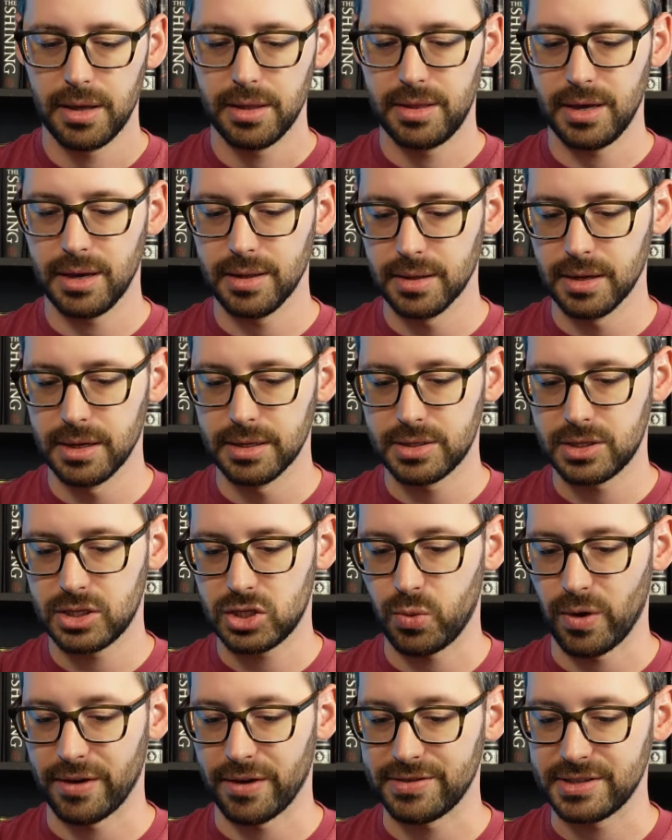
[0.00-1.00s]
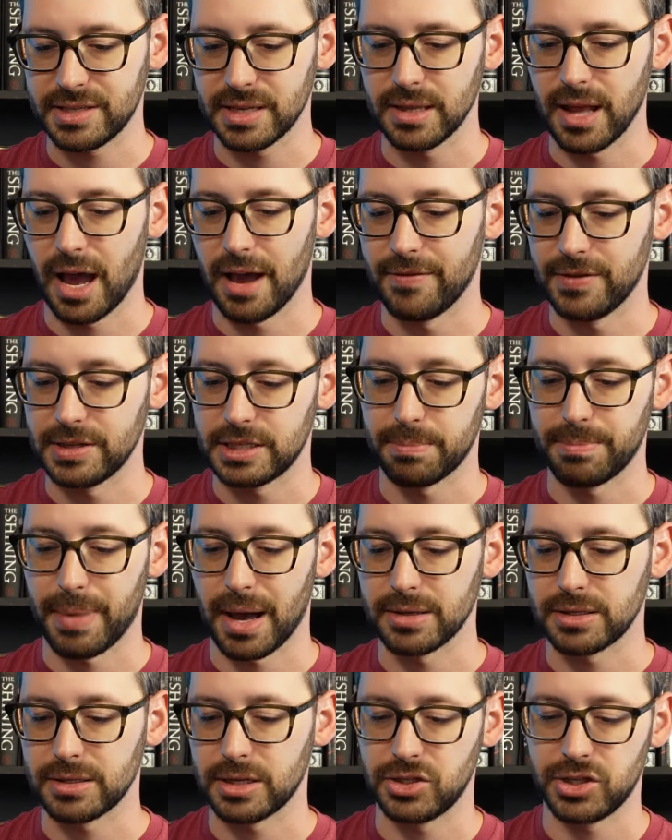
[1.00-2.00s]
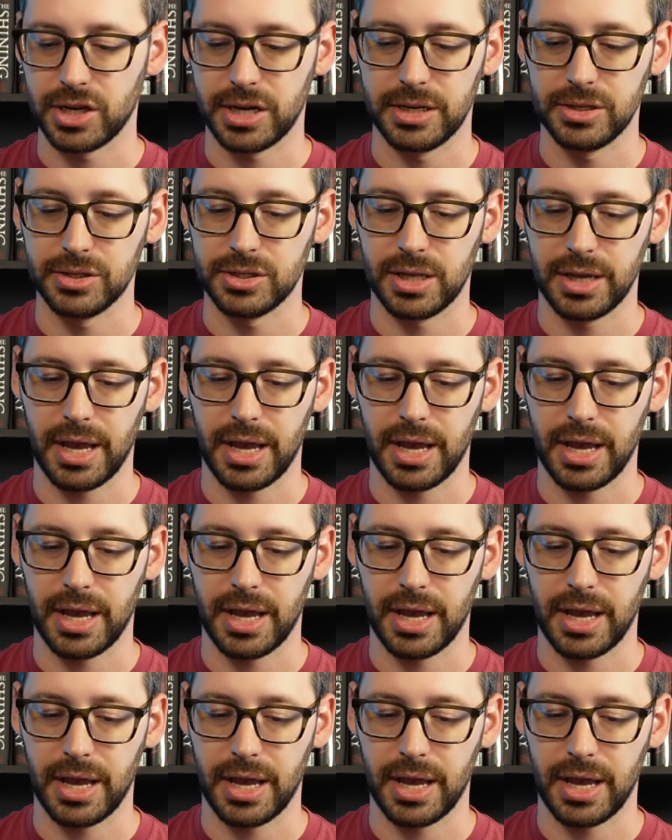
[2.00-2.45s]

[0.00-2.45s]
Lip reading: Thela Swift's life is about to change.